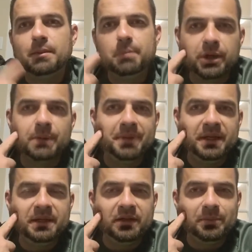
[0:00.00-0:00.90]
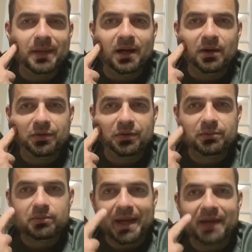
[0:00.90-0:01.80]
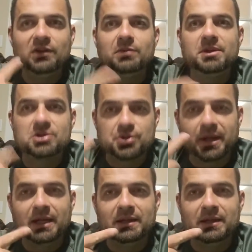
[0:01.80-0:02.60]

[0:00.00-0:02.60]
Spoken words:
put a bit in his mouth as he's been trained.